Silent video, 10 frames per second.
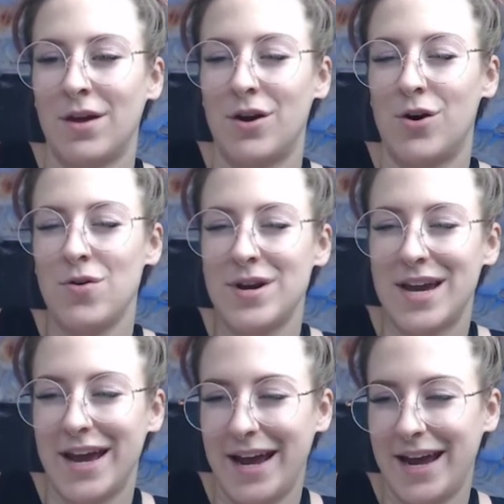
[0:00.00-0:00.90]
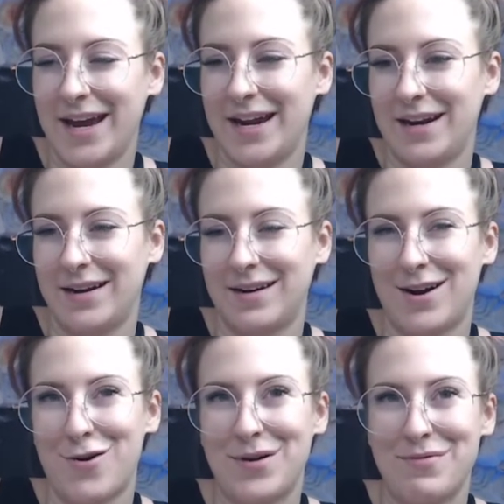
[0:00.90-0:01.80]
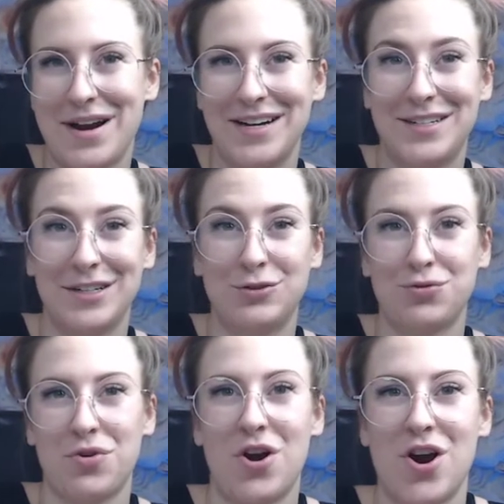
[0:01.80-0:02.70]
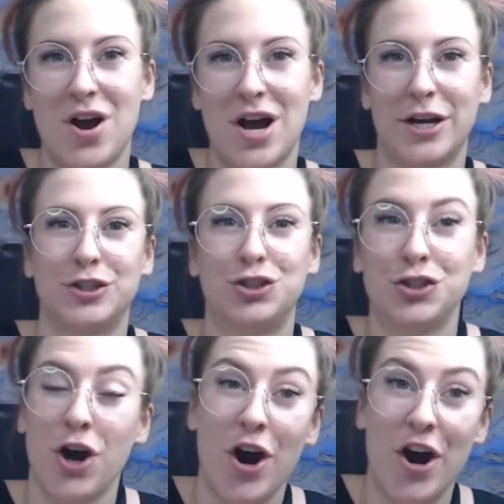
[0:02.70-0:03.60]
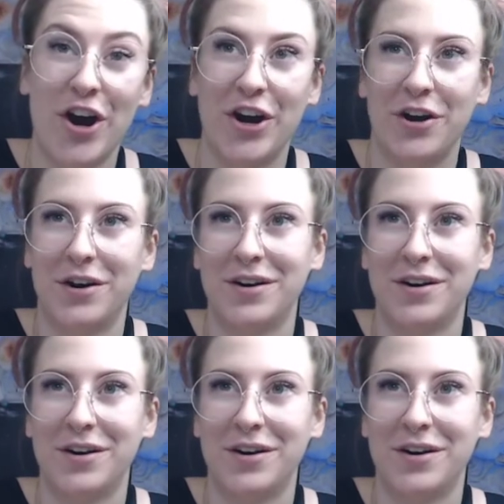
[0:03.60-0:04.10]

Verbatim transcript: Okay, are we ready to draw a jar?